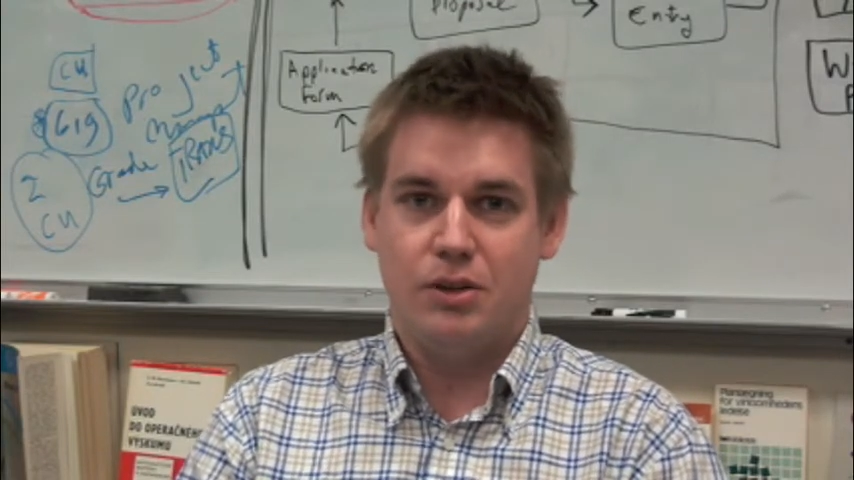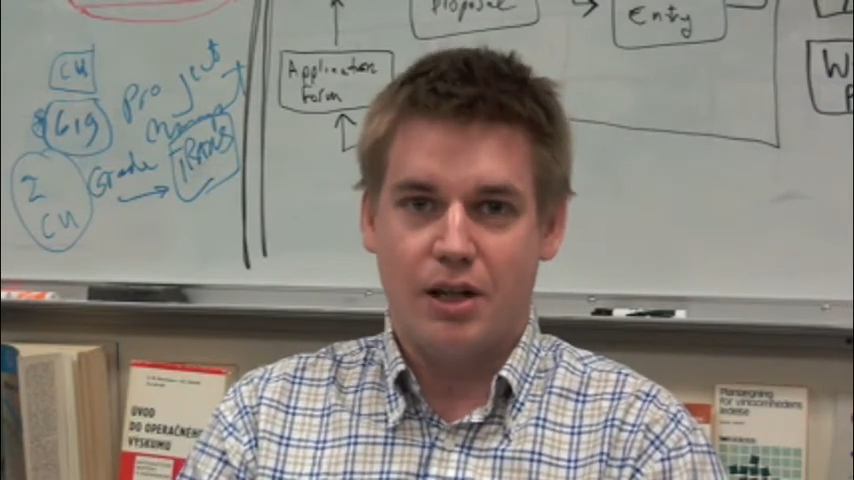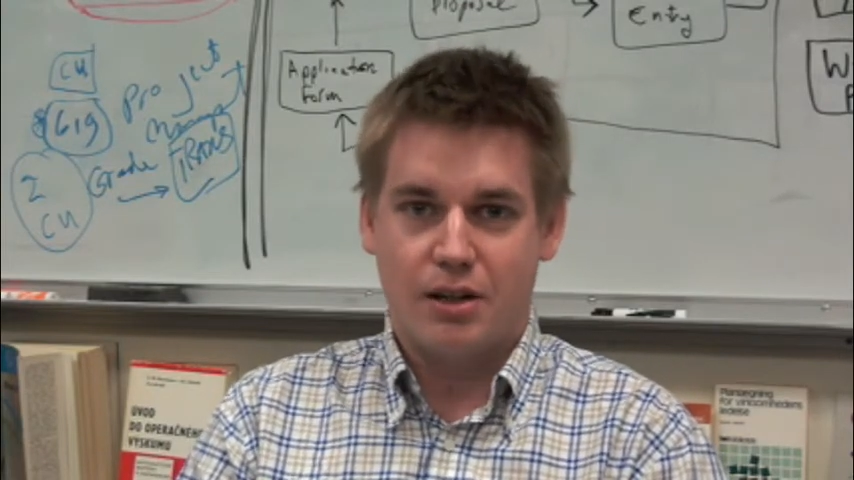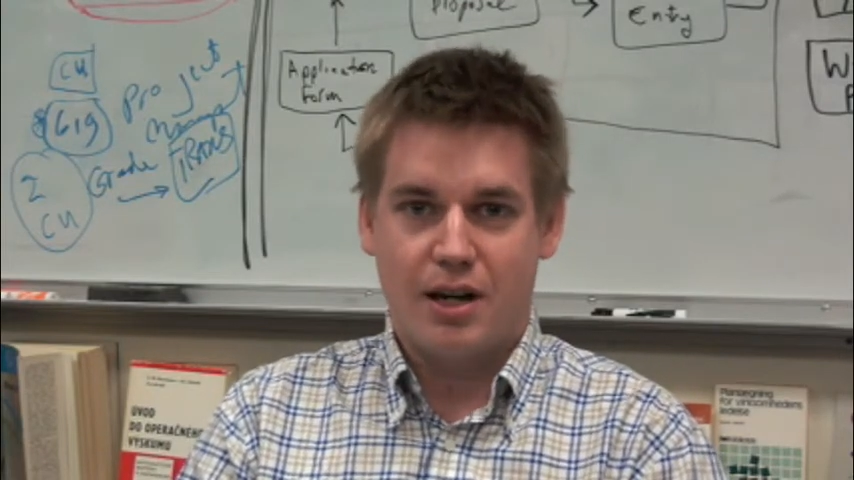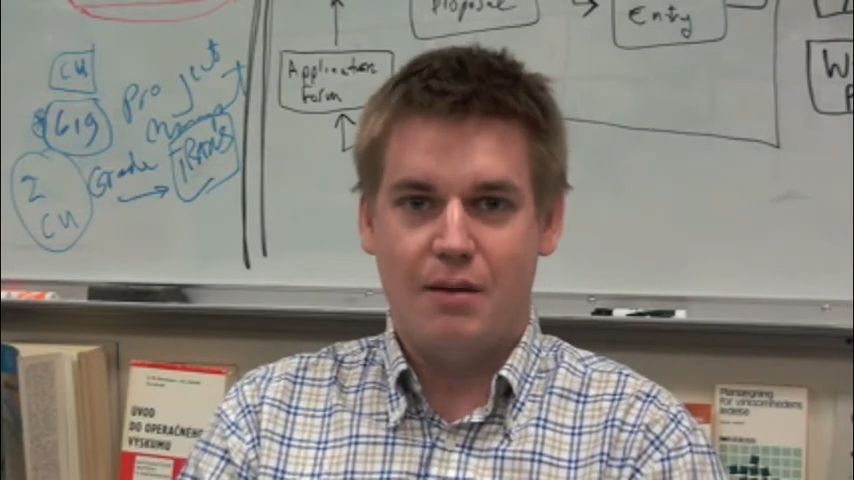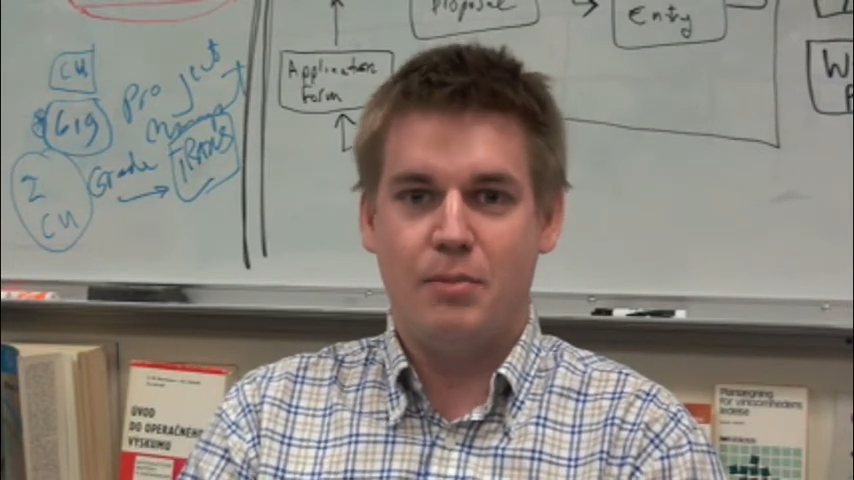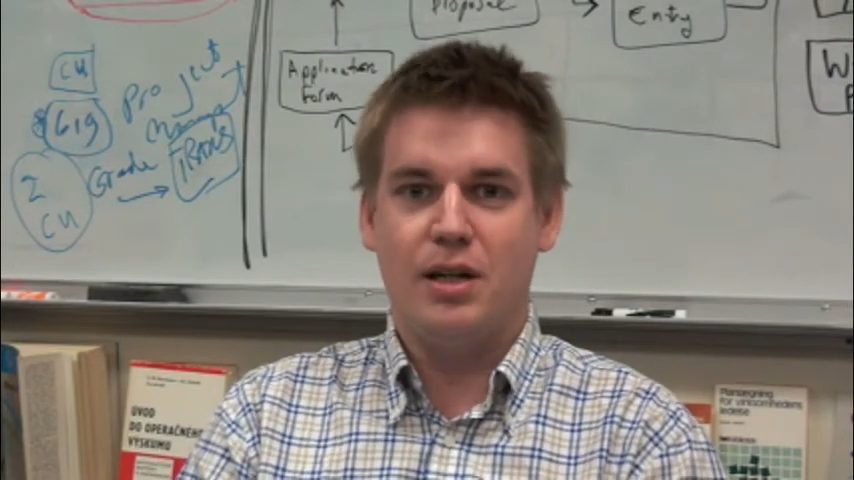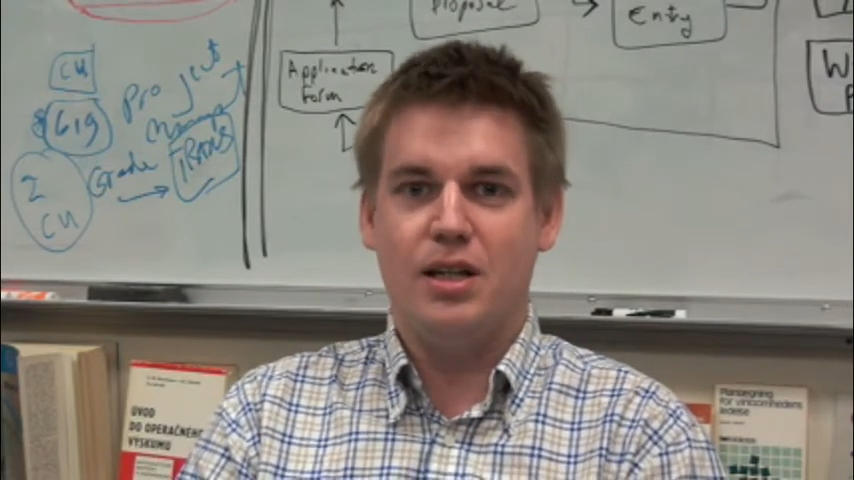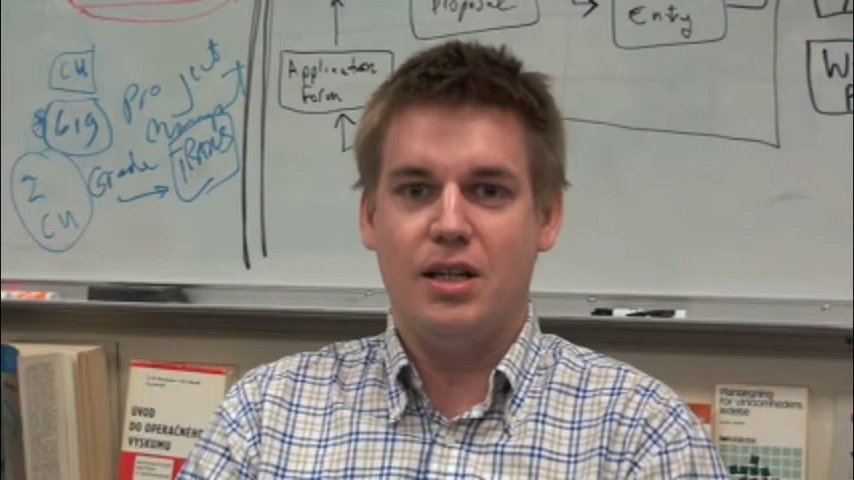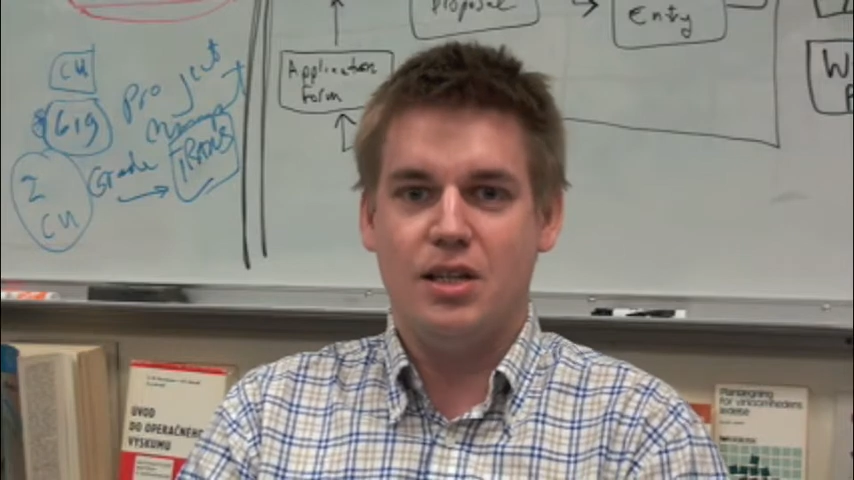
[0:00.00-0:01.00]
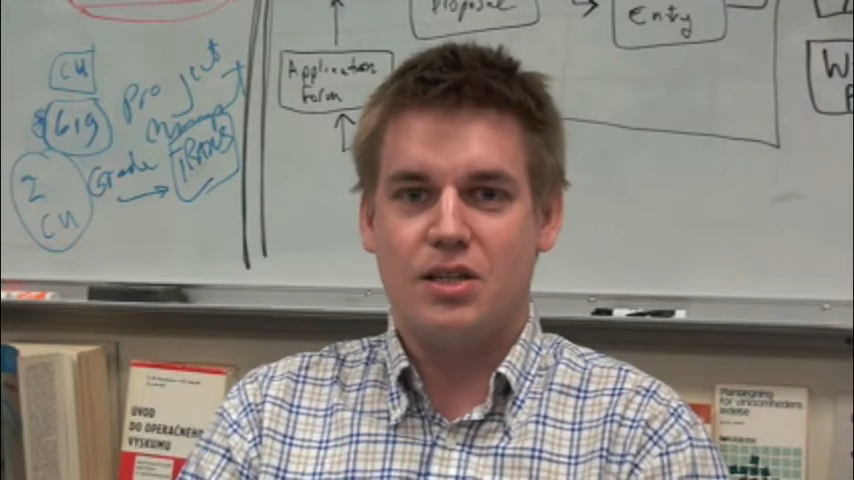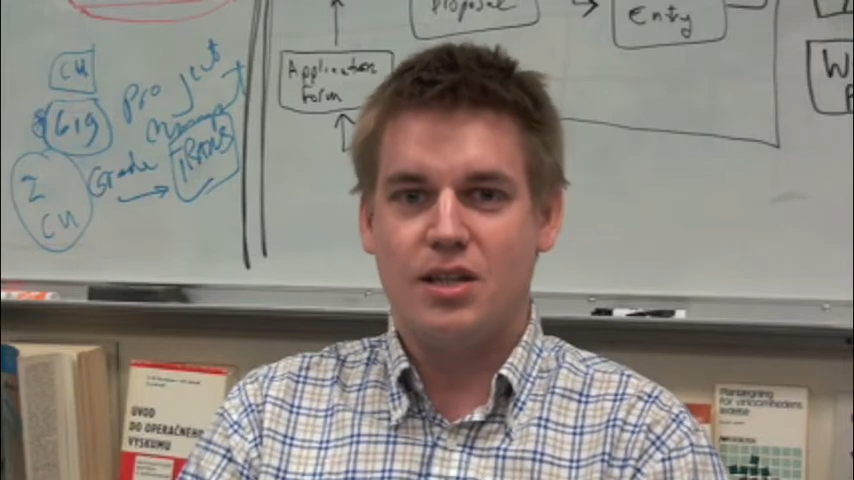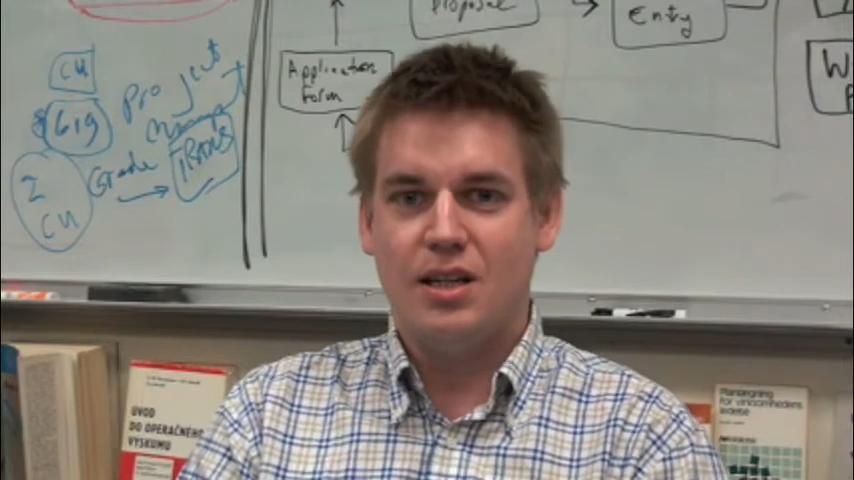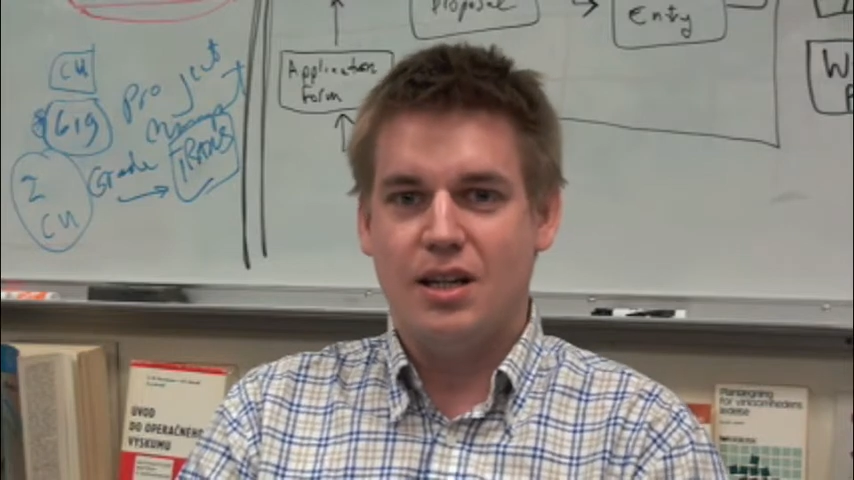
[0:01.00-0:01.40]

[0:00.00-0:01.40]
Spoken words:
their companies